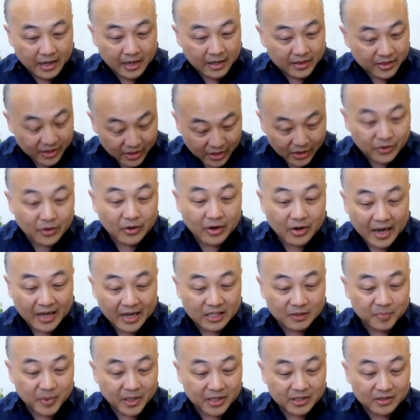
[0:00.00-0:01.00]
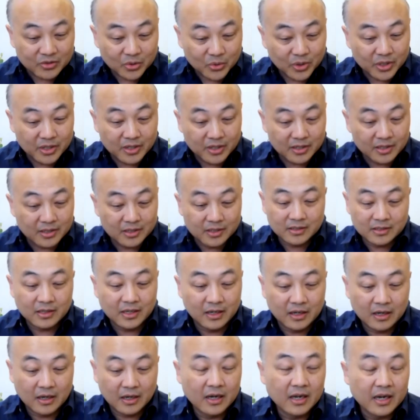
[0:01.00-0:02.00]
The other aspect to it is
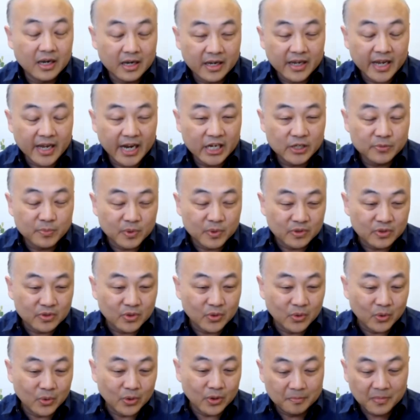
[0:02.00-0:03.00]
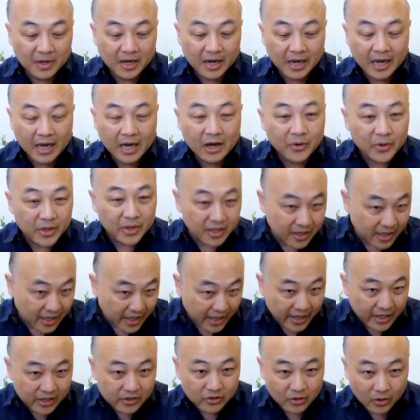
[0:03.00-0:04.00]
engagement score. How
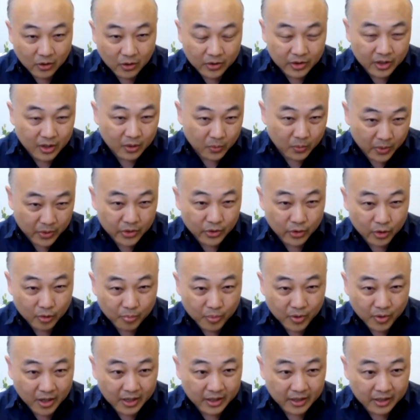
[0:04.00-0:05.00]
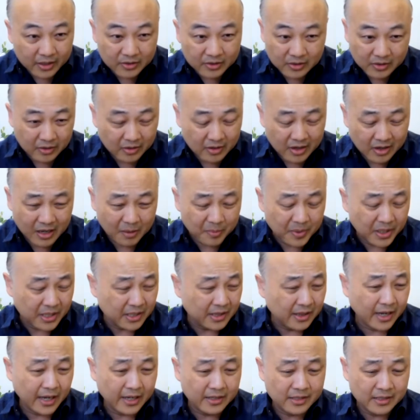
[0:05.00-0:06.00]
engaged are they with your products? How many
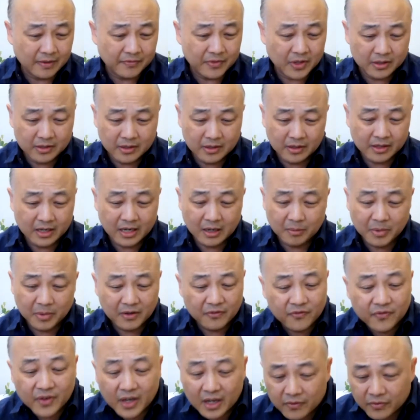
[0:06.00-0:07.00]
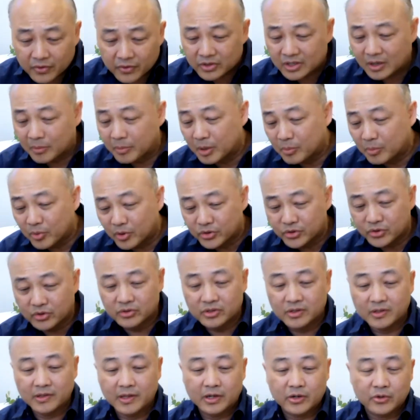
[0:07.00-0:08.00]
likes have they done? How many favorites? How many brochures
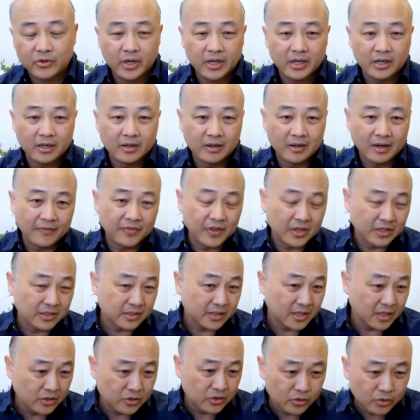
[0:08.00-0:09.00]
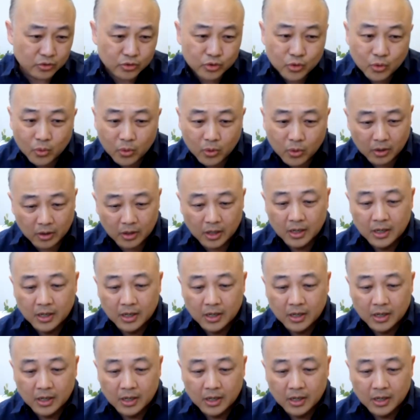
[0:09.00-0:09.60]
have they created? Have they scheduled a tour?